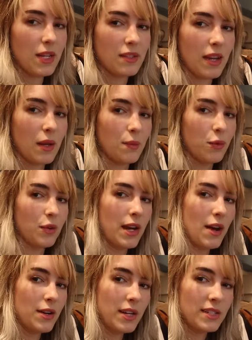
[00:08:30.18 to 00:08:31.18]
because I can pull it
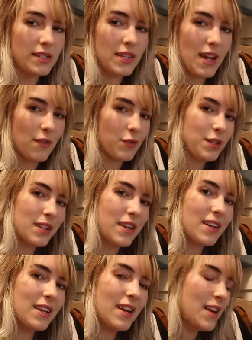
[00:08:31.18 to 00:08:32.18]
out and I see
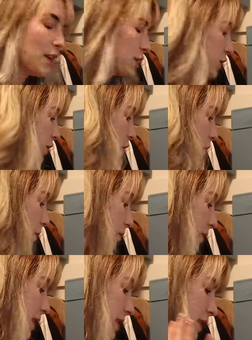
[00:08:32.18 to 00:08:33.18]
everything. So
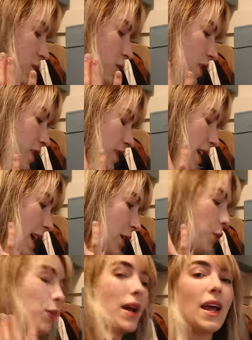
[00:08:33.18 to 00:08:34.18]
this is just a
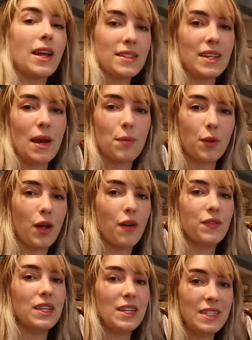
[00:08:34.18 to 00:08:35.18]
great example
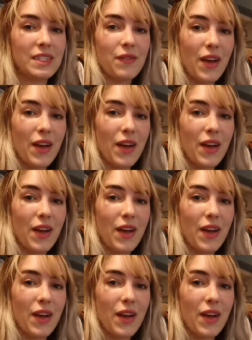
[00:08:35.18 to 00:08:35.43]
of ease of